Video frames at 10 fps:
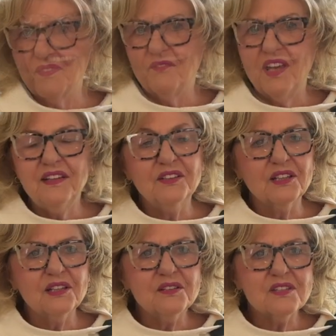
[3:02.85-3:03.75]

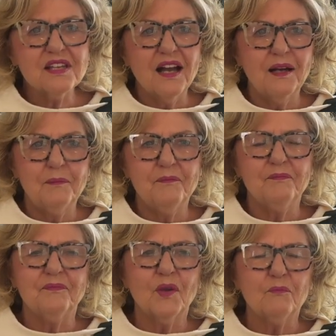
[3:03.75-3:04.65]
Vendors,
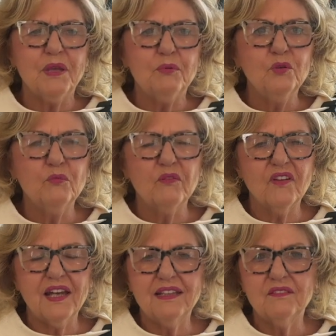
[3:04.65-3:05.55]
people who
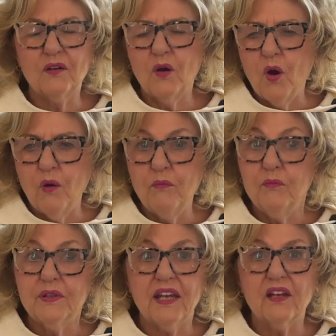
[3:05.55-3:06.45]
provide
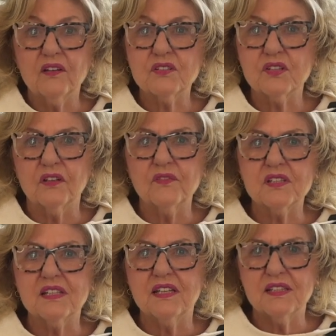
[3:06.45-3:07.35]
home care
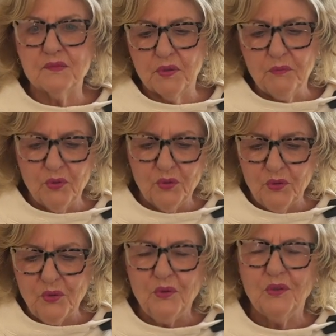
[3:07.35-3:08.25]
services,
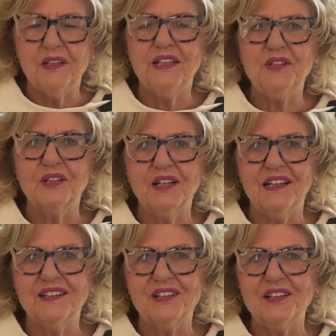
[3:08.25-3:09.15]
people who clean your
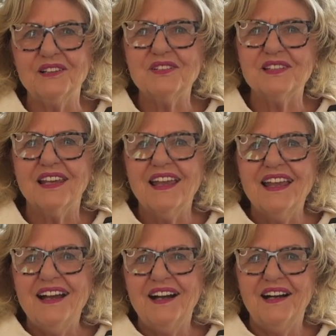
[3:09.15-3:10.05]
gutters,
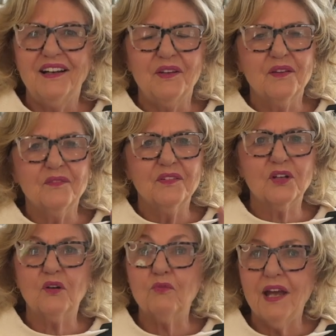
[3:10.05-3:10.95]
the
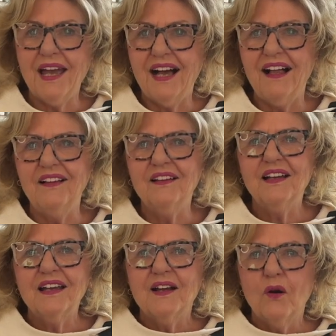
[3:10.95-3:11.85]

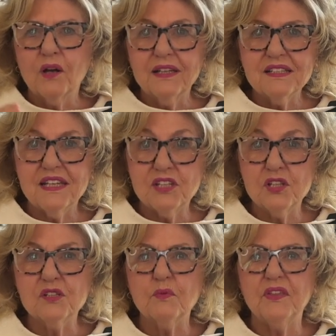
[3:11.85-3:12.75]
corral,
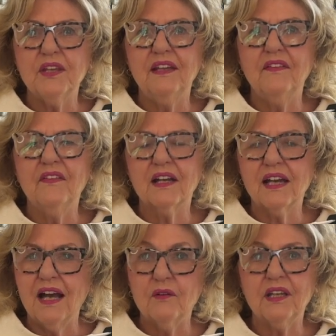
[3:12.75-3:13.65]
organizations within the
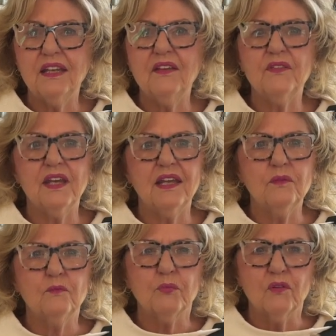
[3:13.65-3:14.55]
county
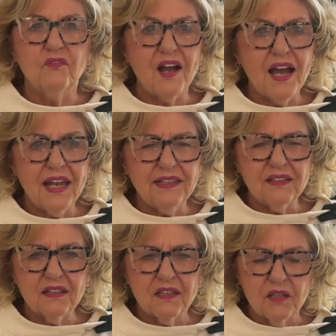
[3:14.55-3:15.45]
that
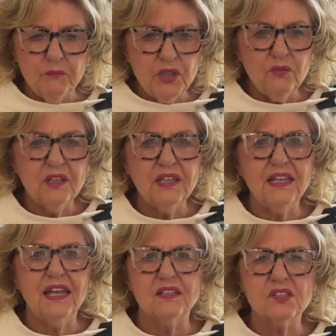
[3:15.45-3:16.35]
provide
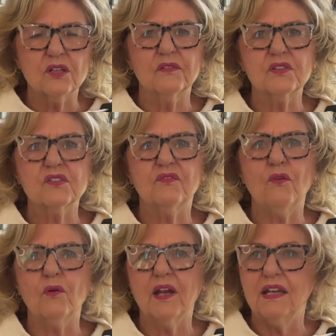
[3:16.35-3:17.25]
community and service
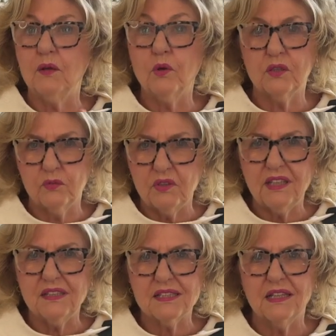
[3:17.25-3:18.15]
for anyone who
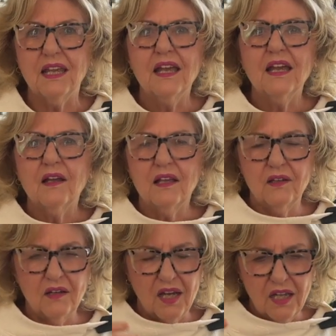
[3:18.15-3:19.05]
needs it. A
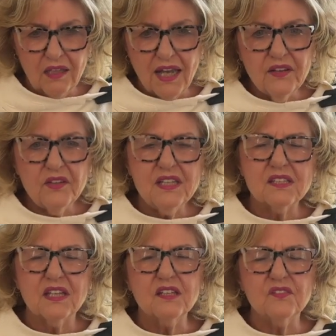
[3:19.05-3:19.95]
lot of
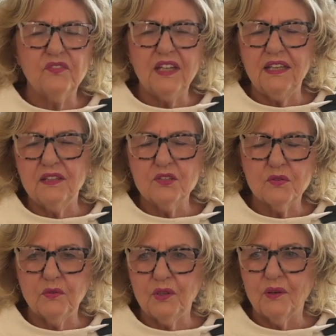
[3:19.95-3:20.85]
these things feed
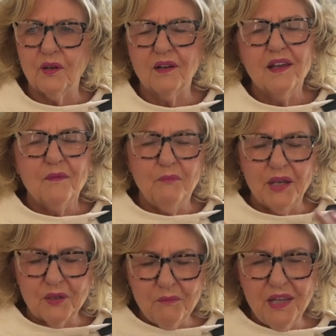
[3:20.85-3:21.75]
into your
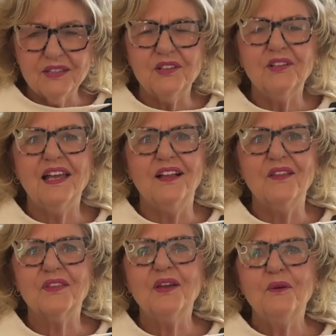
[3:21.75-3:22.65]
better mental
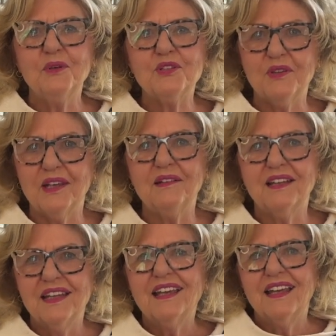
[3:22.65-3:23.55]
health, which
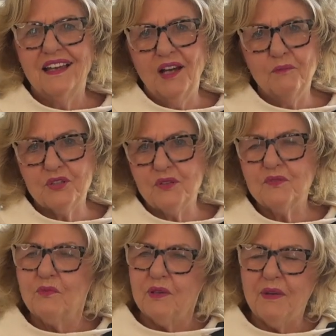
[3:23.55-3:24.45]
then helps
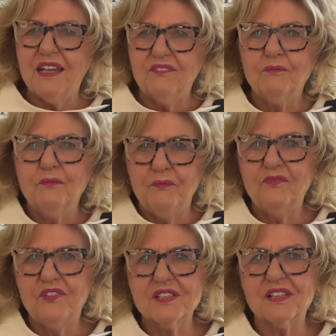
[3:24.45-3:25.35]
you remain
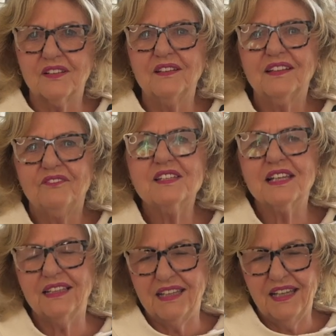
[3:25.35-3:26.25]

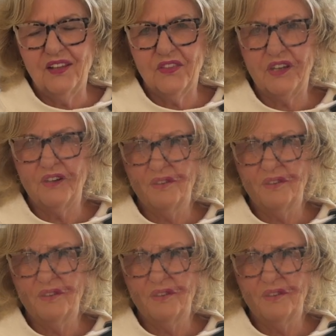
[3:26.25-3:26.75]
physically healthy.